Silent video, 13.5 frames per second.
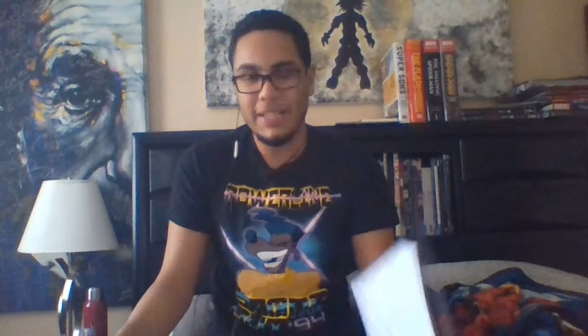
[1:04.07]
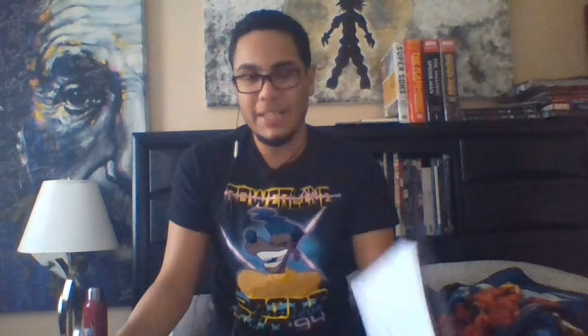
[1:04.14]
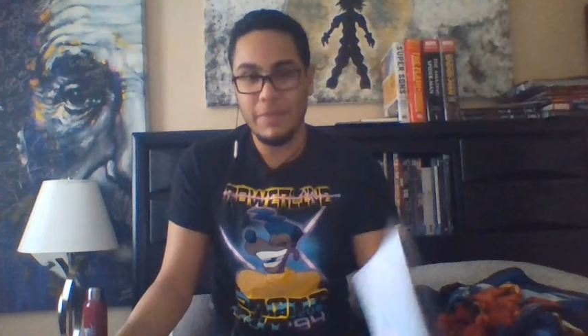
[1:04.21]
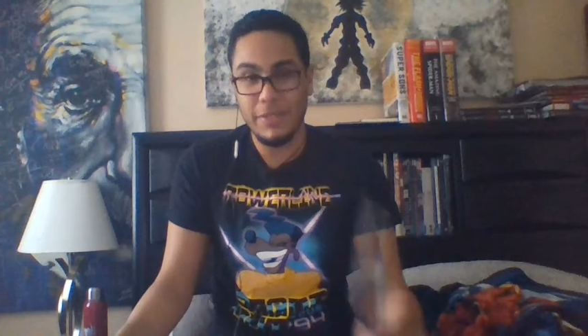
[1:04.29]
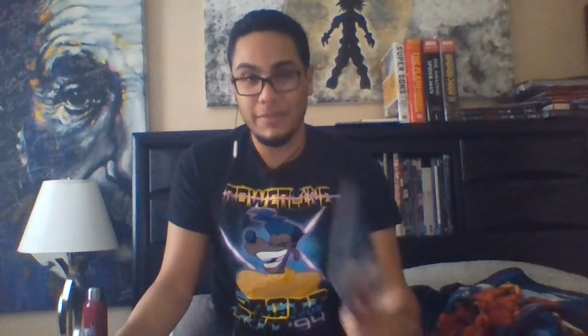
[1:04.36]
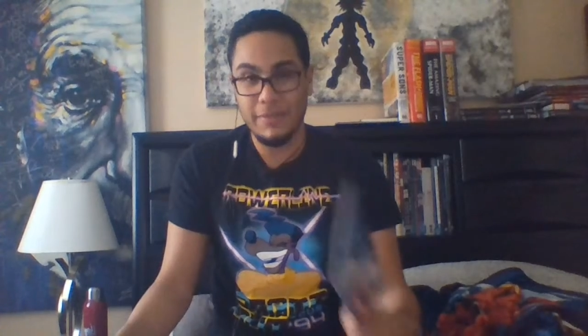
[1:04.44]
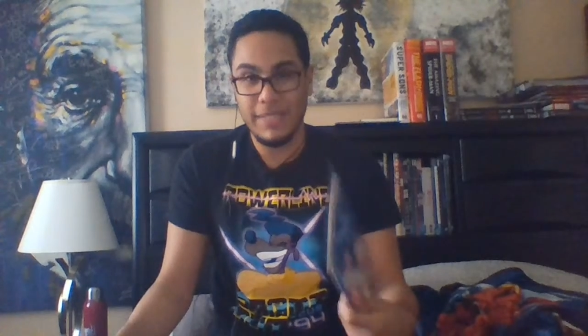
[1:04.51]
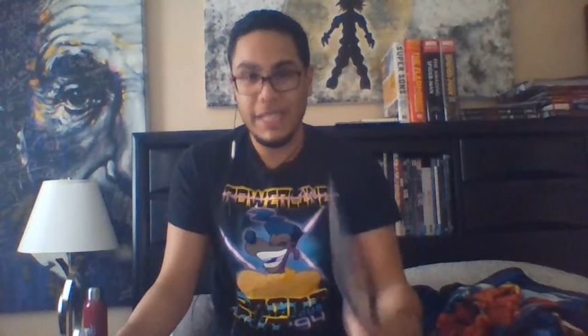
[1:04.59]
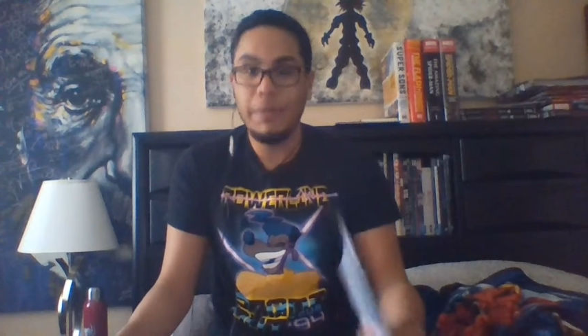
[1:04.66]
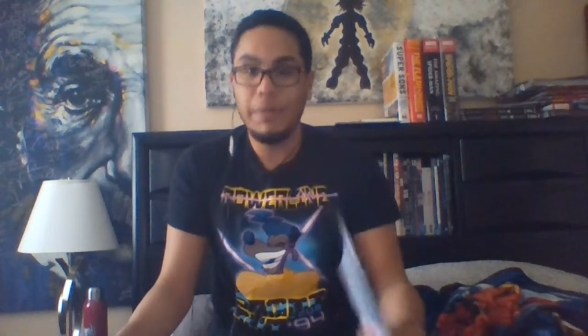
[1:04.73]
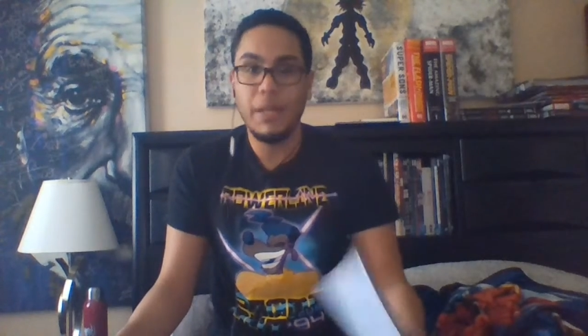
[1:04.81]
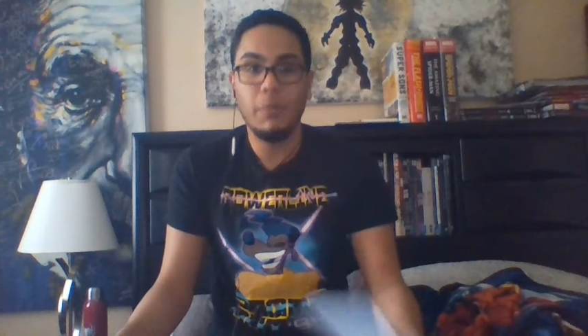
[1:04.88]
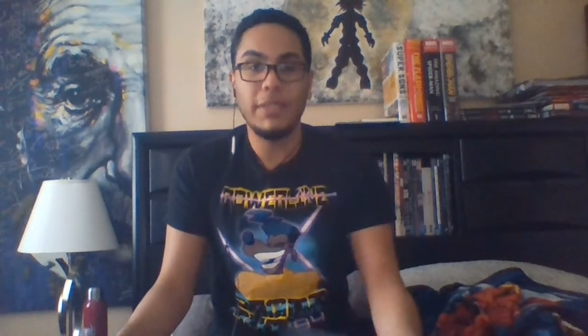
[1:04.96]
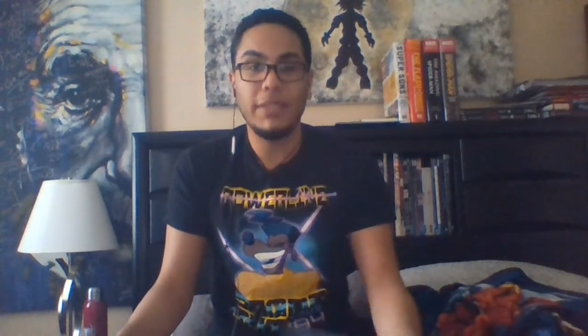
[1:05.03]
been
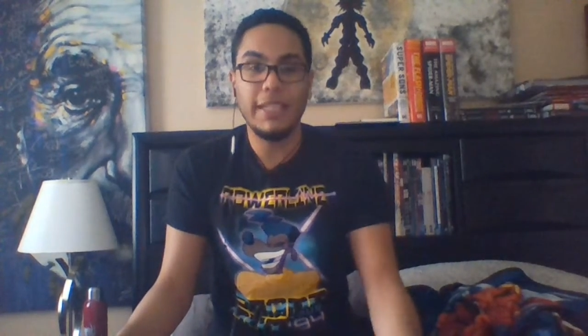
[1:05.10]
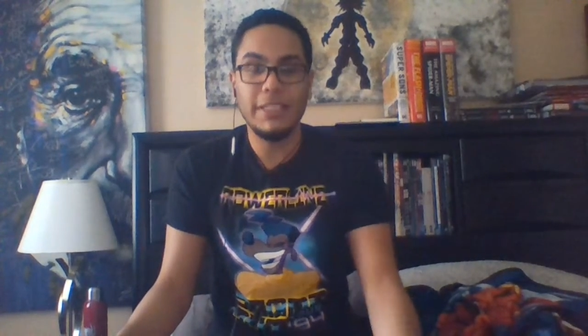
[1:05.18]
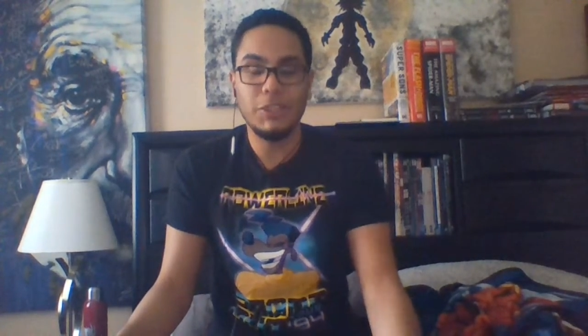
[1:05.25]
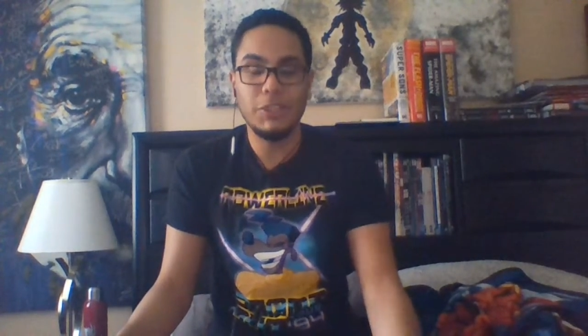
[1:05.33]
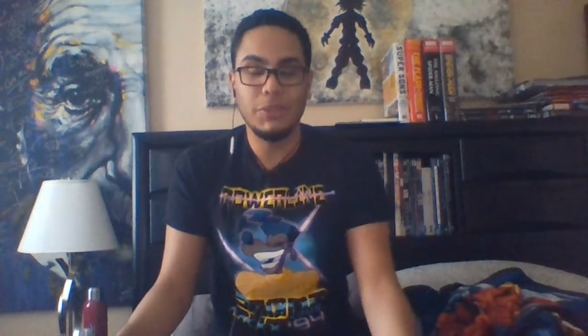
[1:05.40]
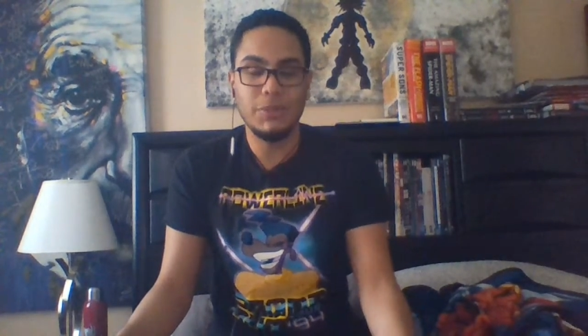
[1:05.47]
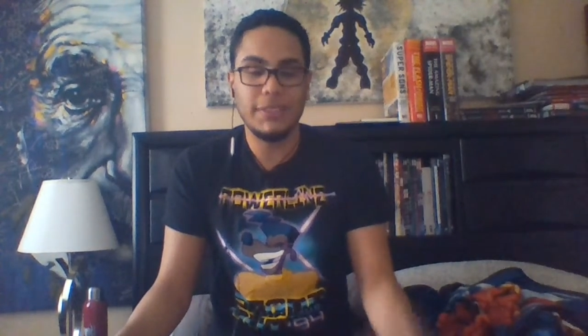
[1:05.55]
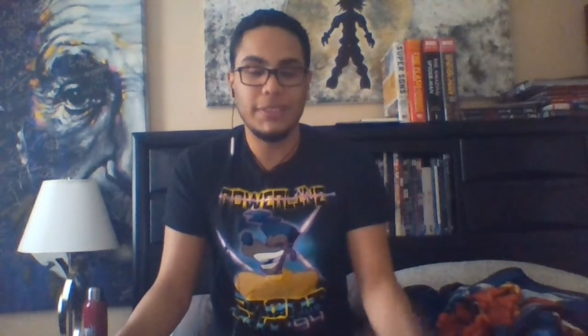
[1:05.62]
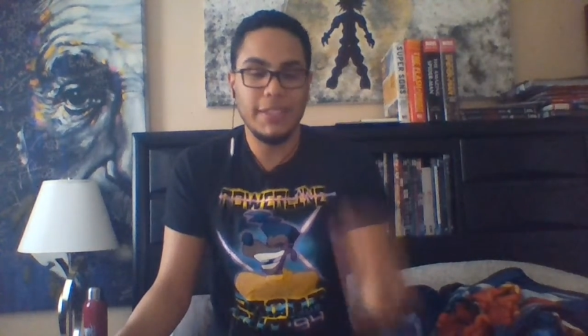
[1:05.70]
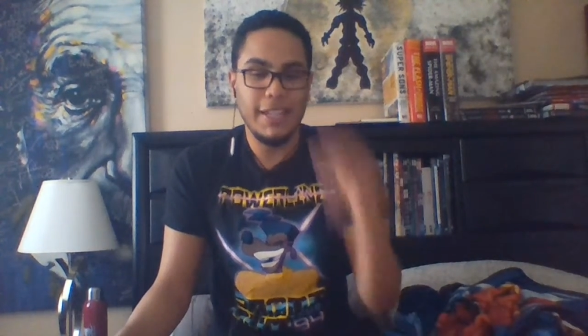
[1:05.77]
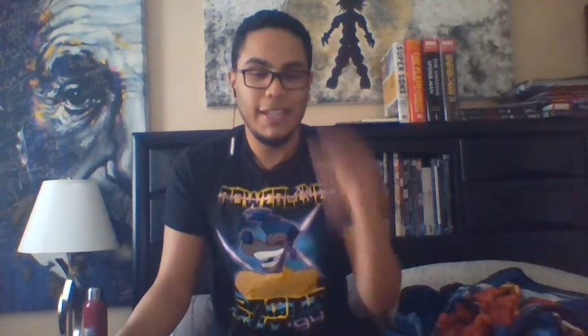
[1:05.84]
keeping up with the issues,